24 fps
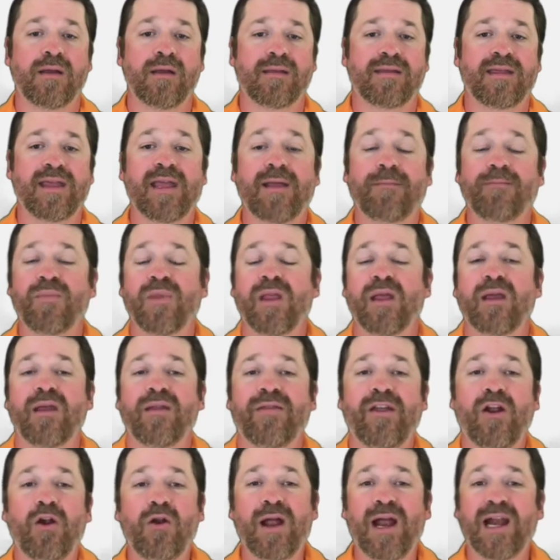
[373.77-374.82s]
See,
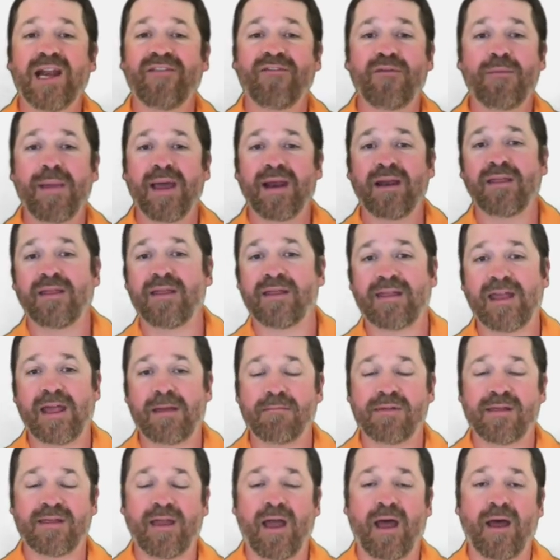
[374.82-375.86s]
they're not even made of the
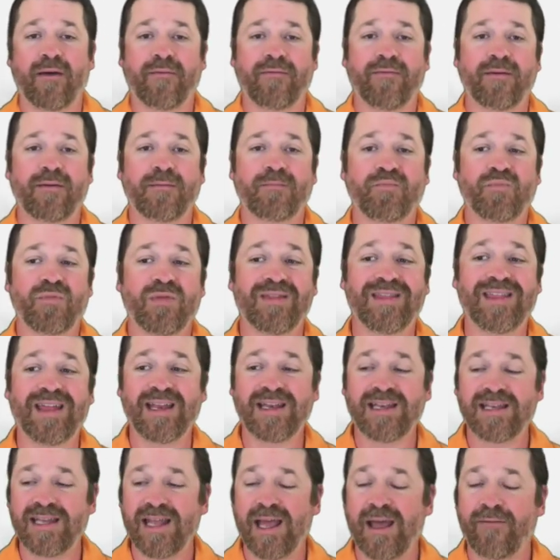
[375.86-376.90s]
same stuff.
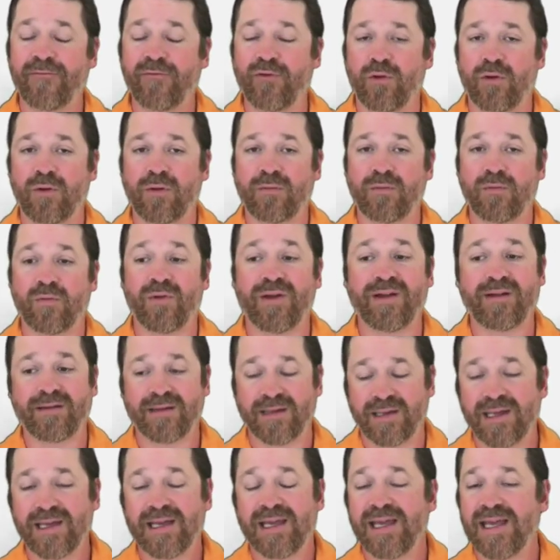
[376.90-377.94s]
The devil,
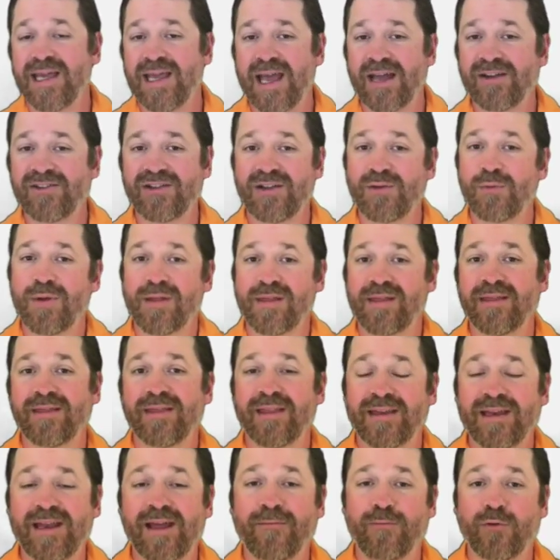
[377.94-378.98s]
well, he actually wasn't
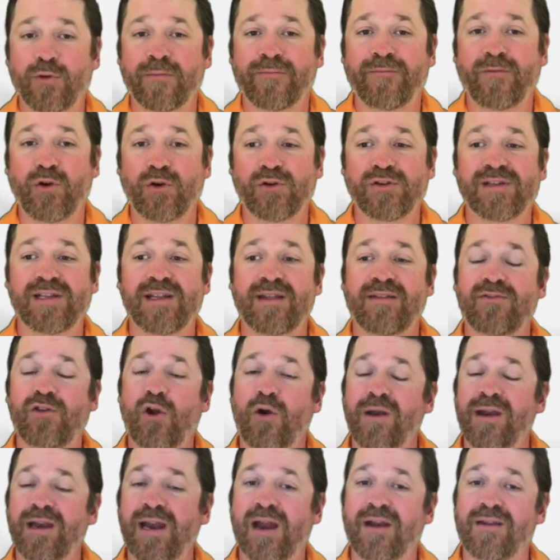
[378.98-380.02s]
the devil at first. He
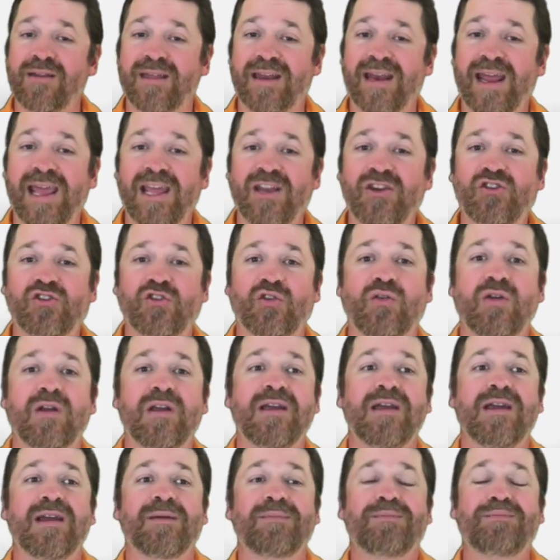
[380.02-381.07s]
started out as an angel,
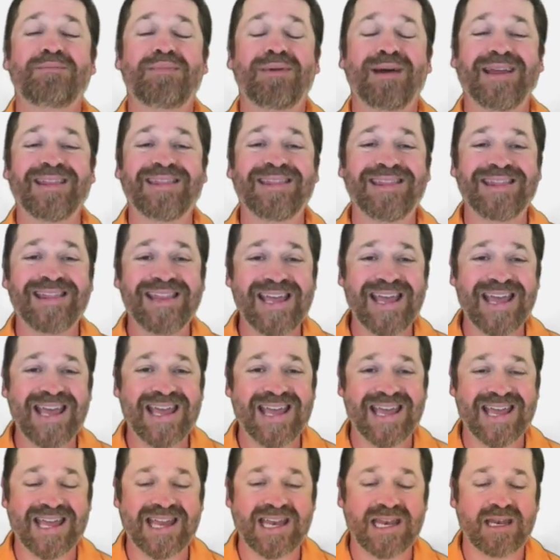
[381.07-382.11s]
but
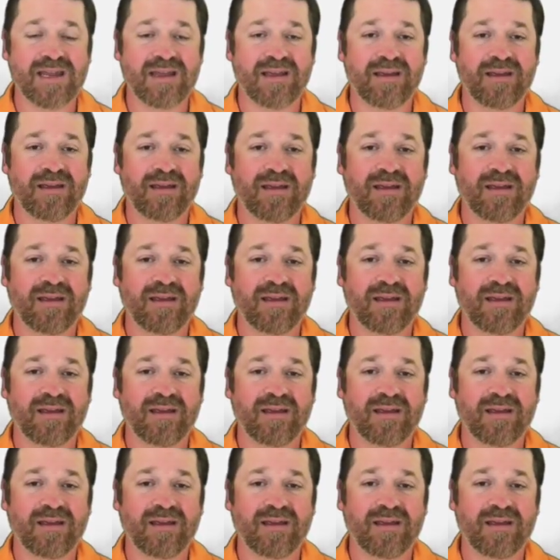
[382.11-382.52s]
then